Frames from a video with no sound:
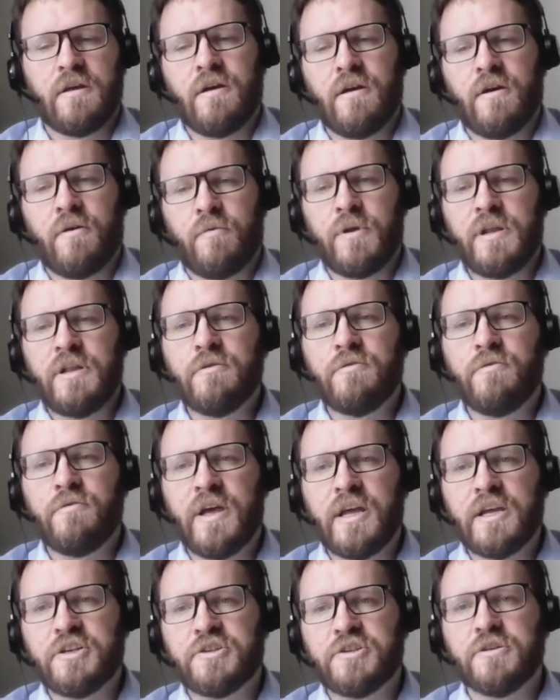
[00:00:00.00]

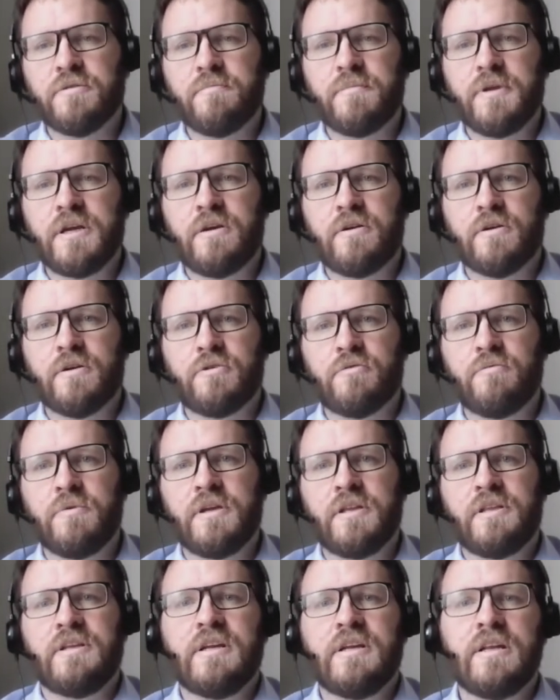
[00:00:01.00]
Renovation because
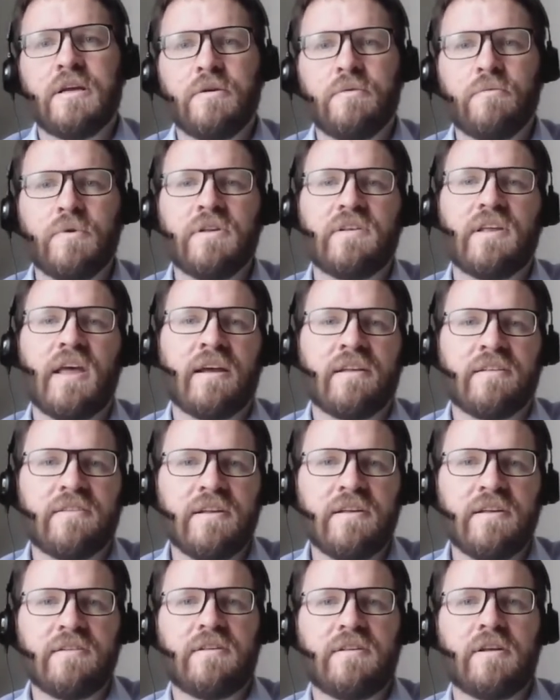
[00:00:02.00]
we're dealing with
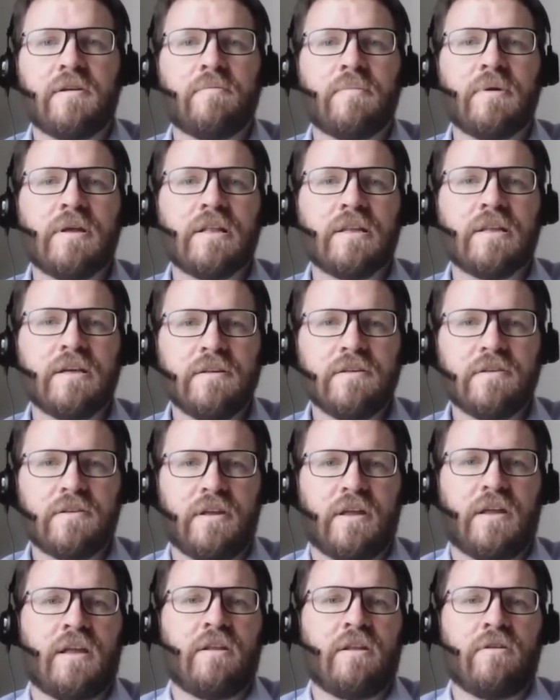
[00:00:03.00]
existing
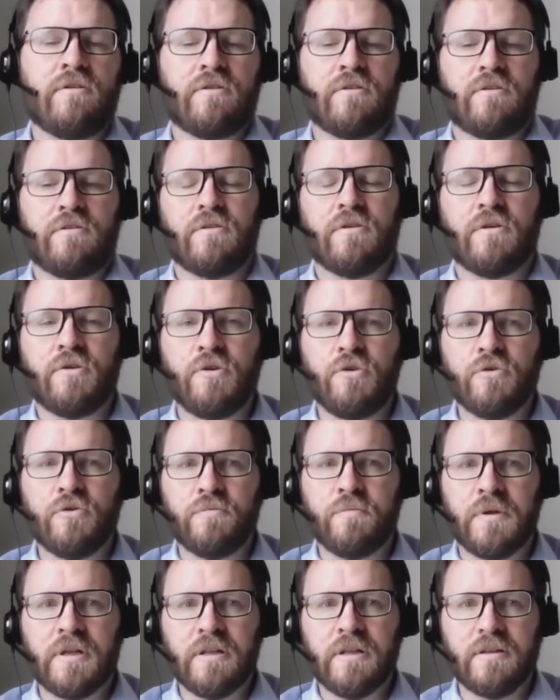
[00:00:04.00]
buildings and not
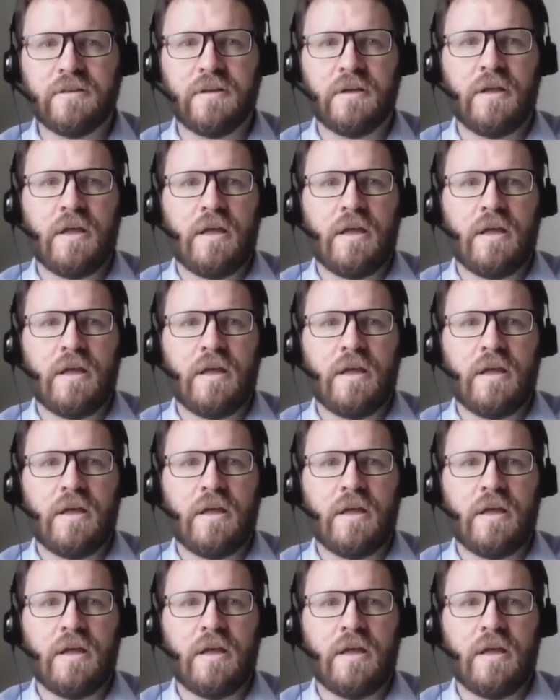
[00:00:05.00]
new build,